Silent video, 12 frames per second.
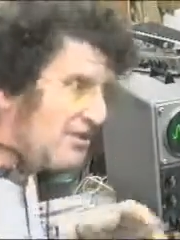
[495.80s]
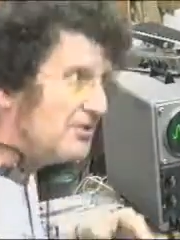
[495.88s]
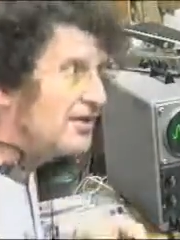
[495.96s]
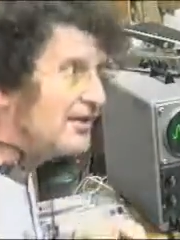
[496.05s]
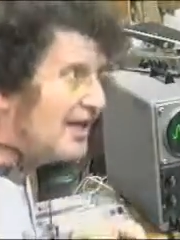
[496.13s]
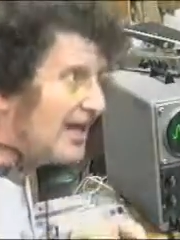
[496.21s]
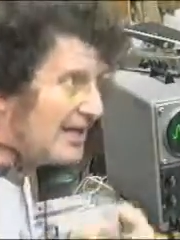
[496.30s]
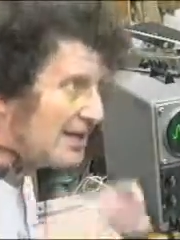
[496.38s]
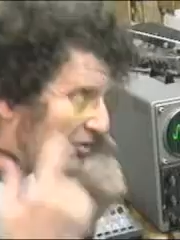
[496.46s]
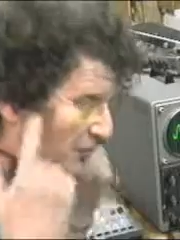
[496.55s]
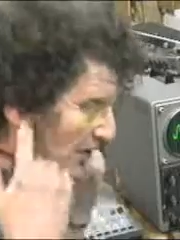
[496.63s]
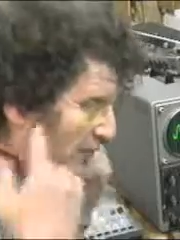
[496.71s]
to the audio,
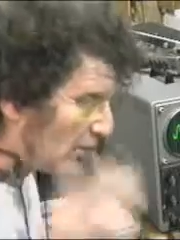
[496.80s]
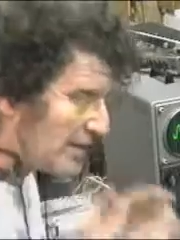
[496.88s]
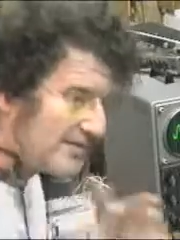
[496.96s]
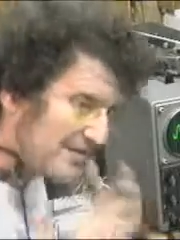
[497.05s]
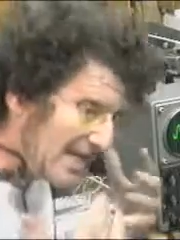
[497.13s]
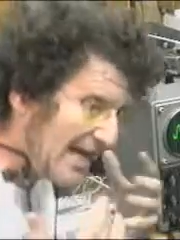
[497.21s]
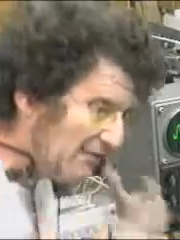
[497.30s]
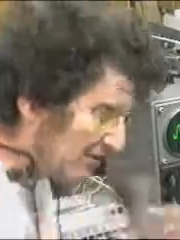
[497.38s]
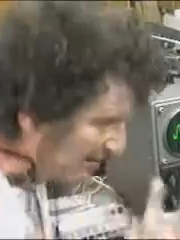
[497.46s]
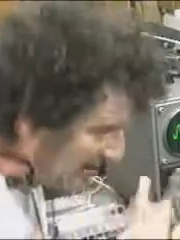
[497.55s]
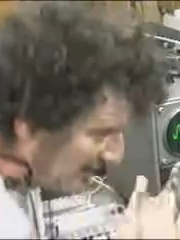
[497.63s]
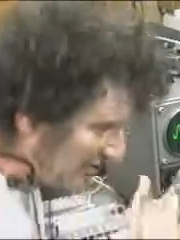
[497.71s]
what, what sounds
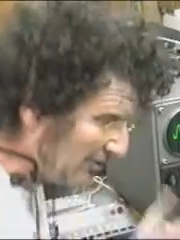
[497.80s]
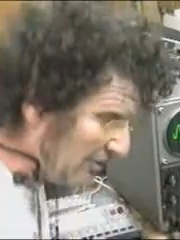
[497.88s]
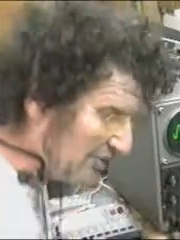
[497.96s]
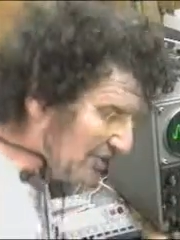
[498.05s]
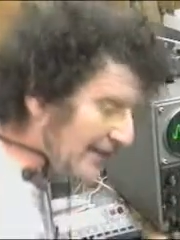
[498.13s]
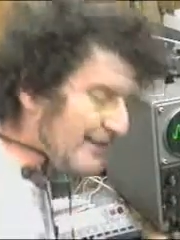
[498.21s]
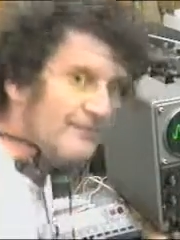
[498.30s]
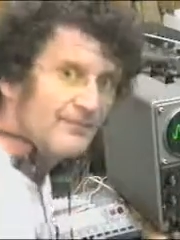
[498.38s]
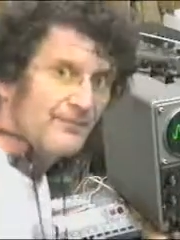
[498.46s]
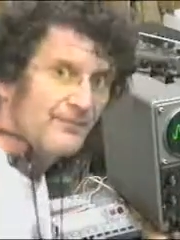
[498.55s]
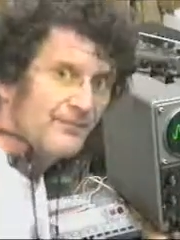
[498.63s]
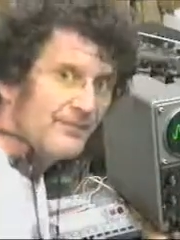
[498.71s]
look like.
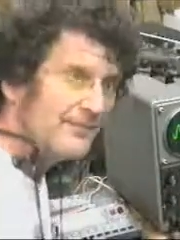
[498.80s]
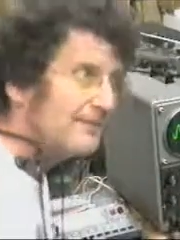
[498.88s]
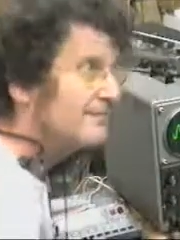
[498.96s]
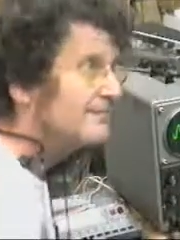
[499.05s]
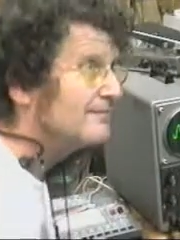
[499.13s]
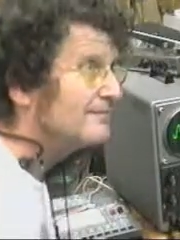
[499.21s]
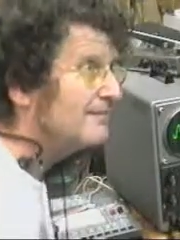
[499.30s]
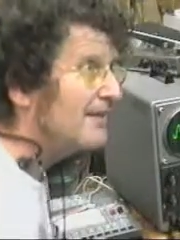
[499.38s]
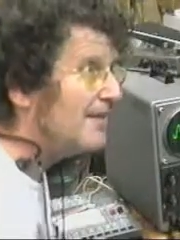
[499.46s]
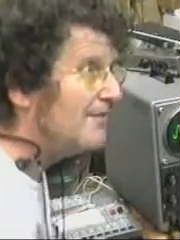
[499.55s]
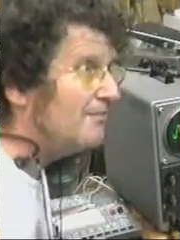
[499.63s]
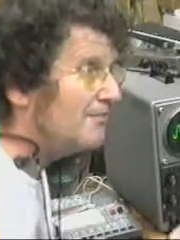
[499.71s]

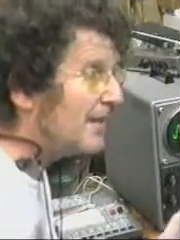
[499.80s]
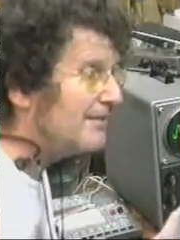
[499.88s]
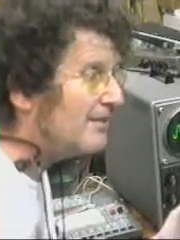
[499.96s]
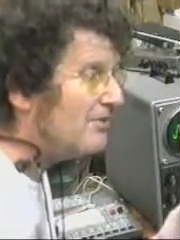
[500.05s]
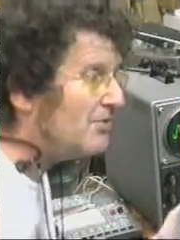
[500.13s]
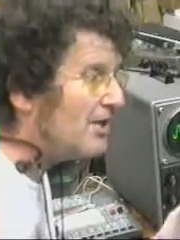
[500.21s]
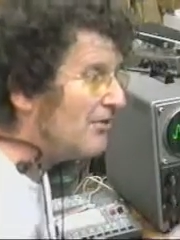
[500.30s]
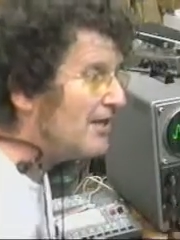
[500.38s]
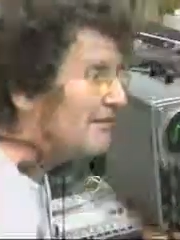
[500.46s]
And back to you, Jeri.